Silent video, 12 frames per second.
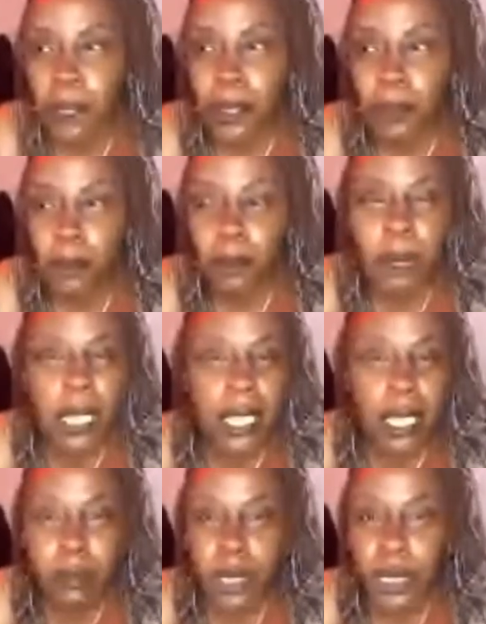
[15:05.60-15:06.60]

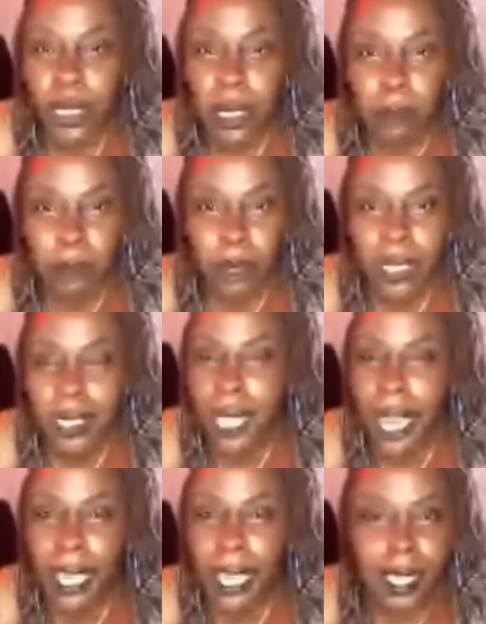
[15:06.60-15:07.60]
mediumship and
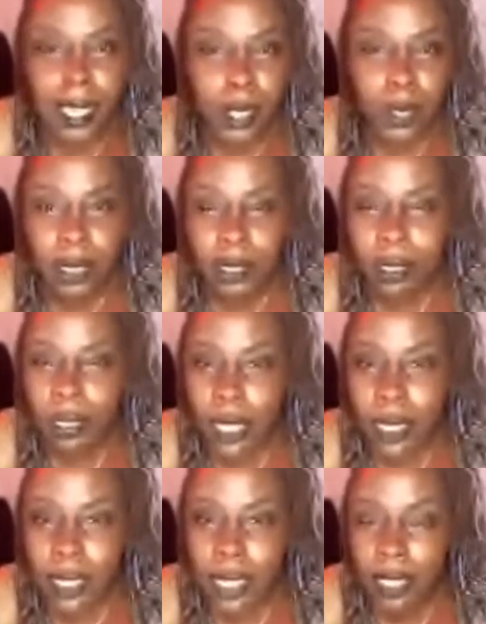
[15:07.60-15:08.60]
psychic little events
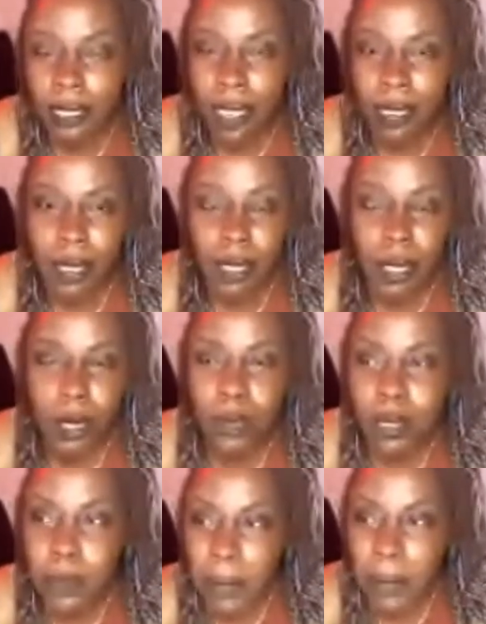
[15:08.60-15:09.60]
that they found in the
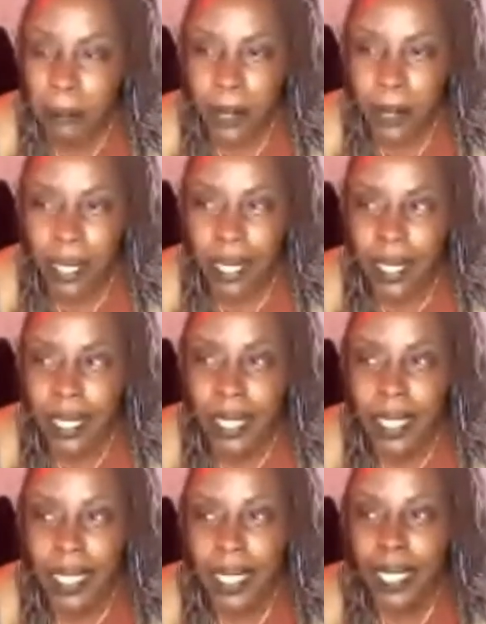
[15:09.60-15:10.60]
newspaper, and
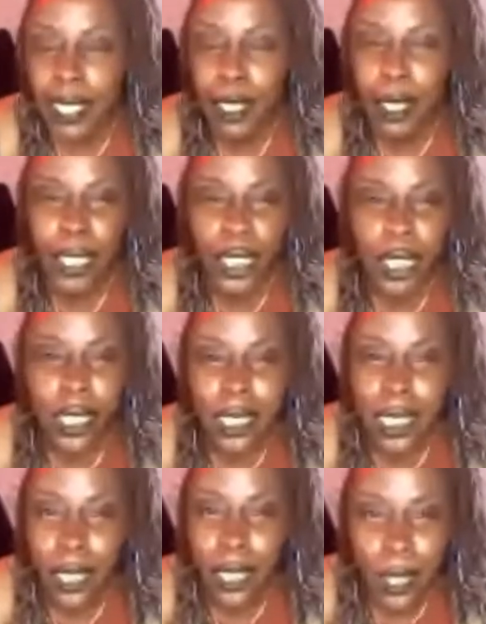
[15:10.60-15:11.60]
that she couldn't tell
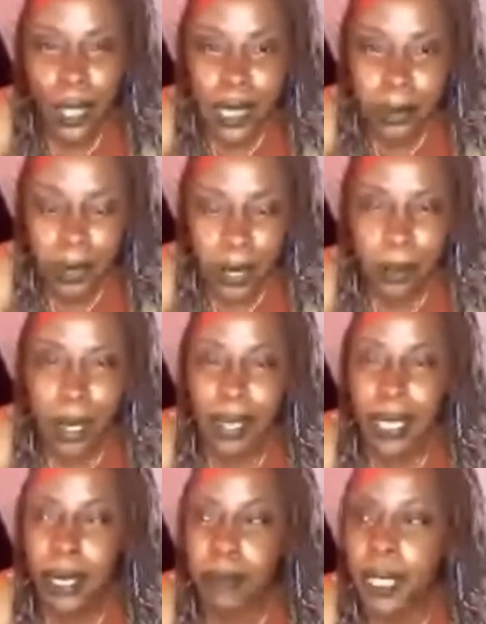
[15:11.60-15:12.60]
her husband about
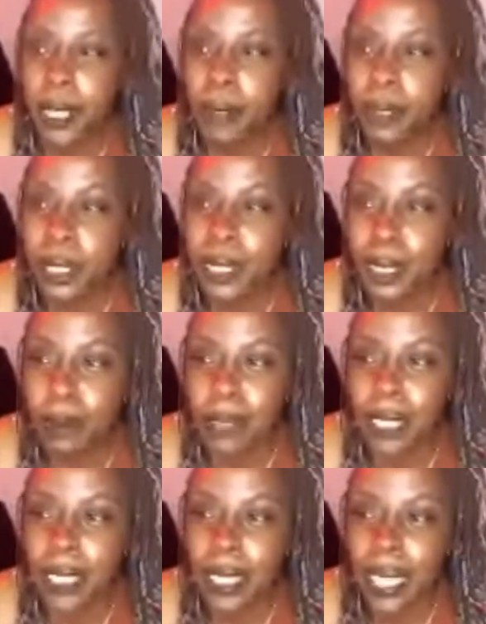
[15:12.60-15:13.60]
it, but it was just something
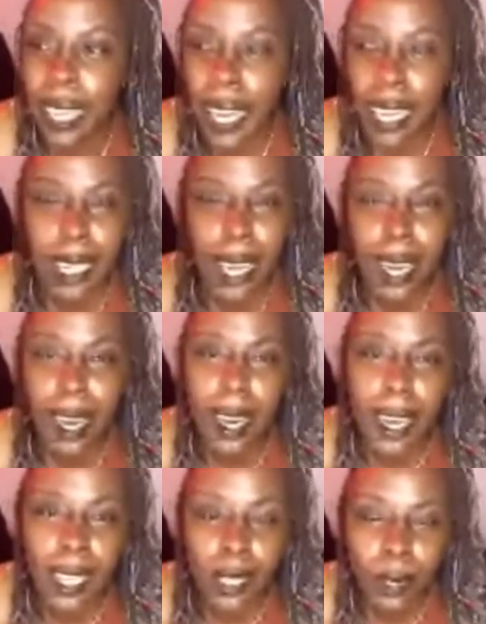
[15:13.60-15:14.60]
that they had to
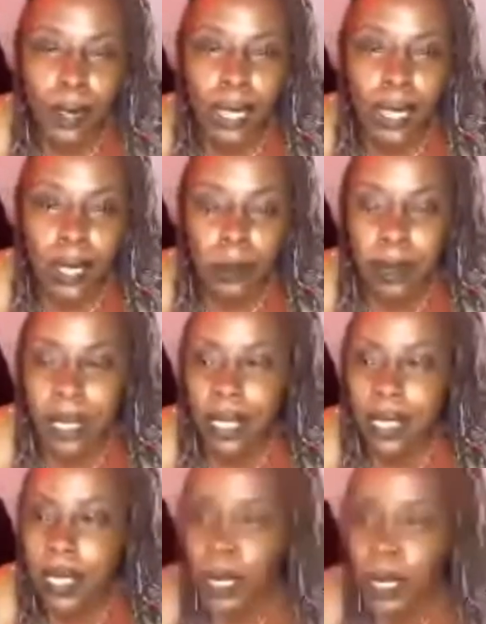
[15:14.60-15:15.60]
hide growing up, and
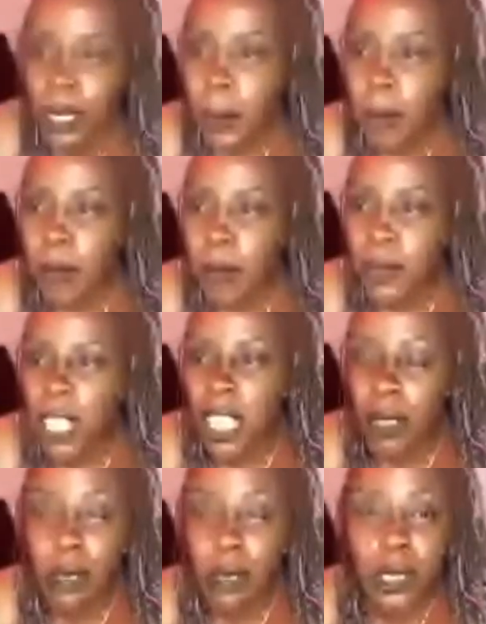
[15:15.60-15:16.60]
it
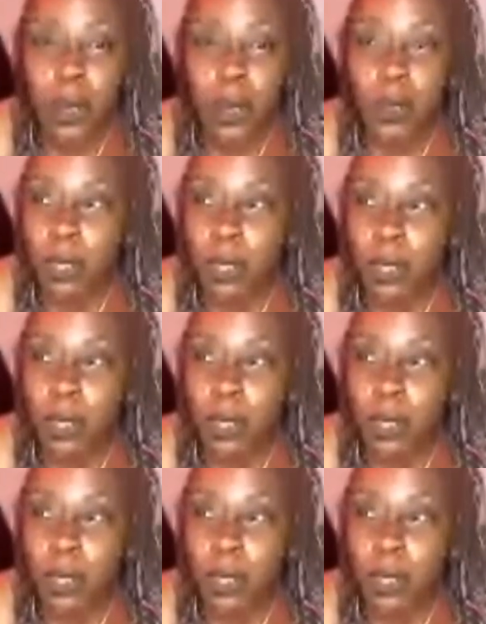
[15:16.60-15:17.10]
was so like